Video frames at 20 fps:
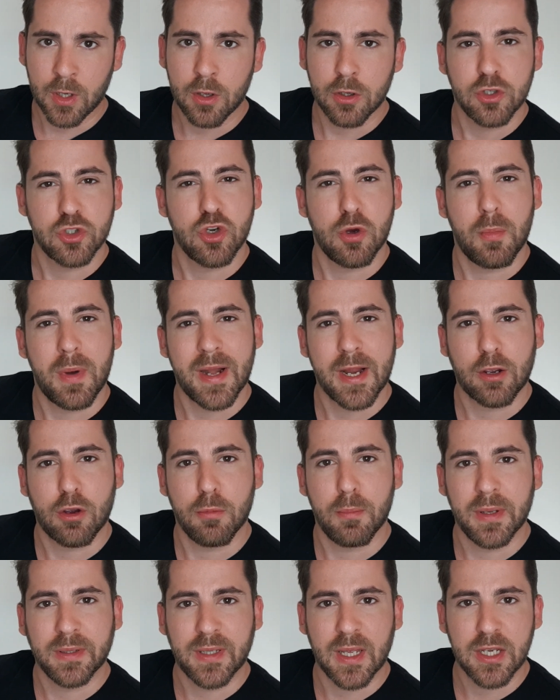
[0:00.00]
So my
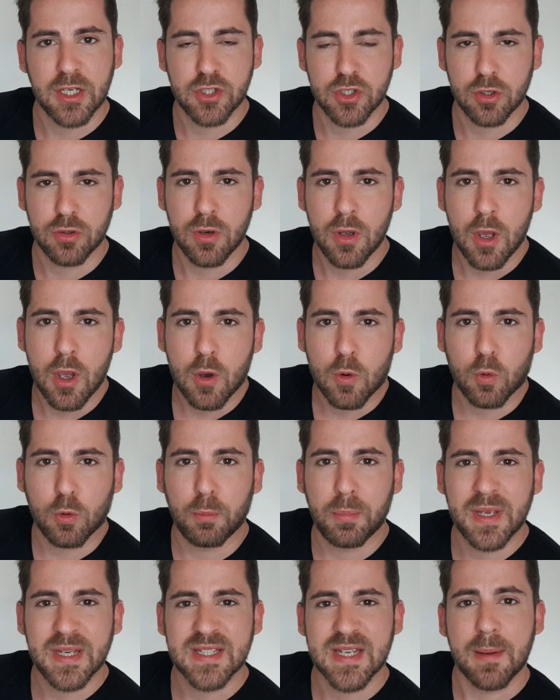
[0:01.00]
recommendation will
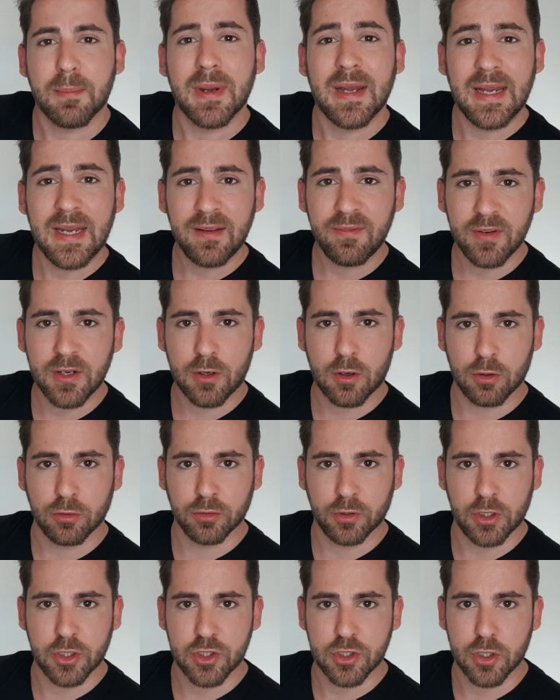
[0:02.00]
be some leave-in
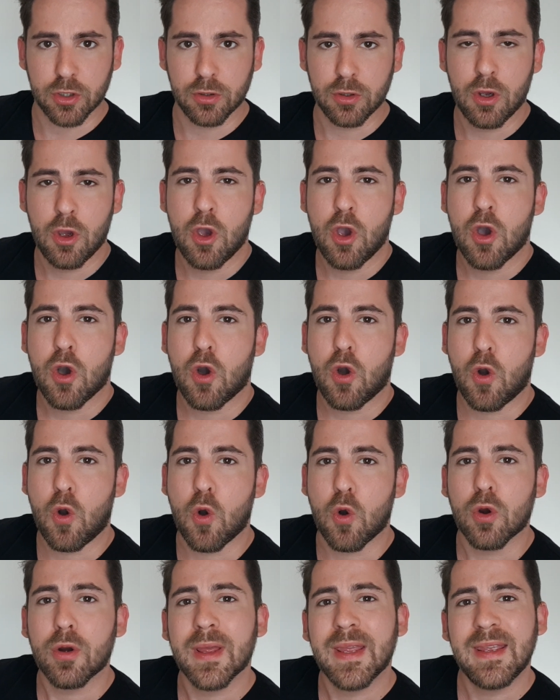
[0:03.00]
condition,
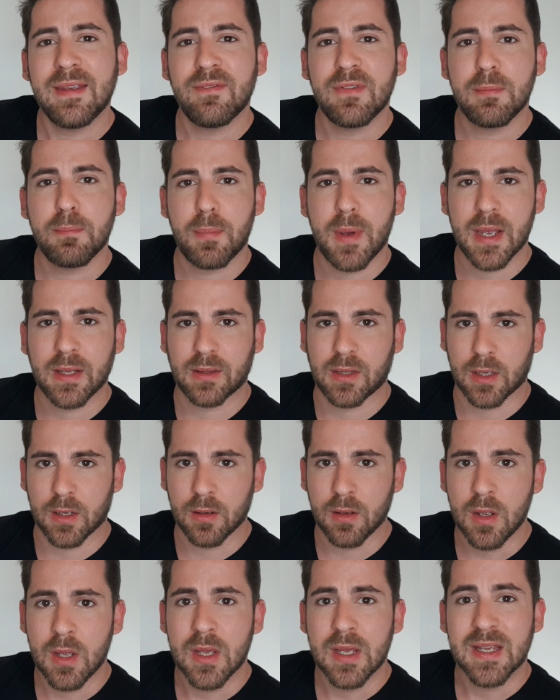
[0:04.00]
or even better,
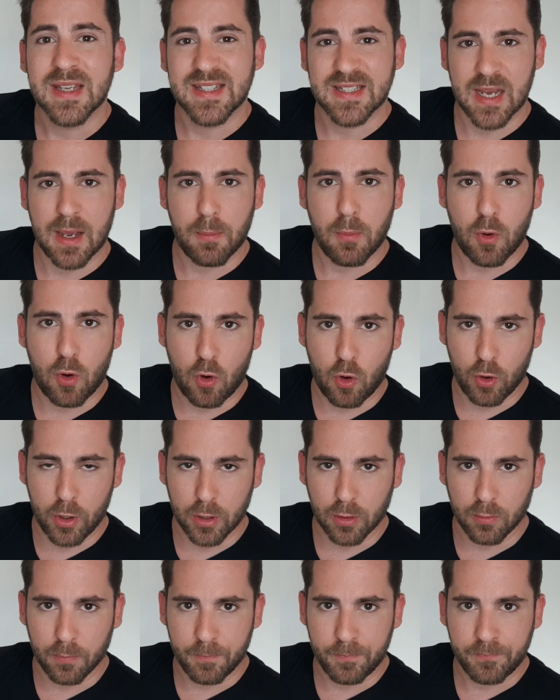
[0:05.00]
some
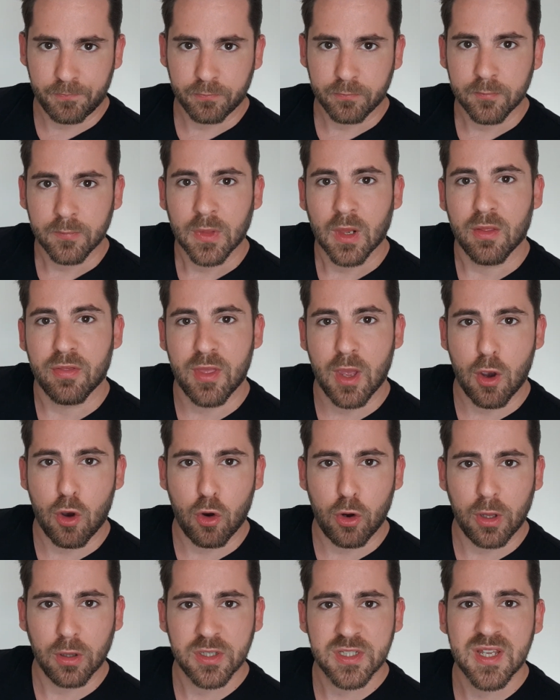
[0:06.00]
oil. The
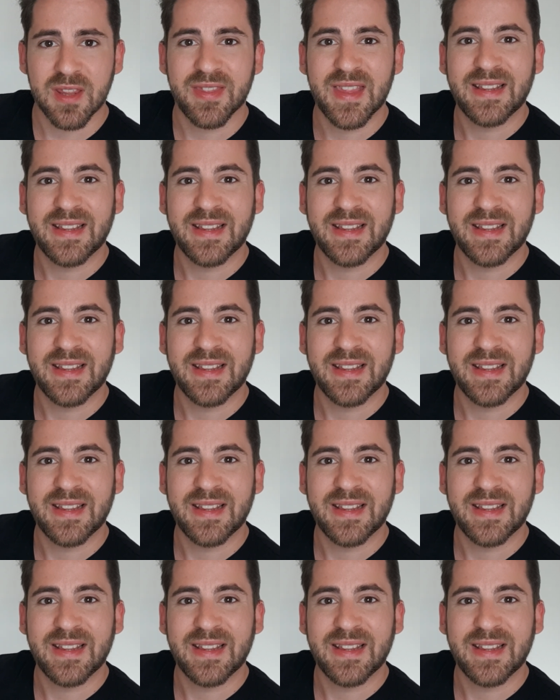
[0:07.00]
oils, they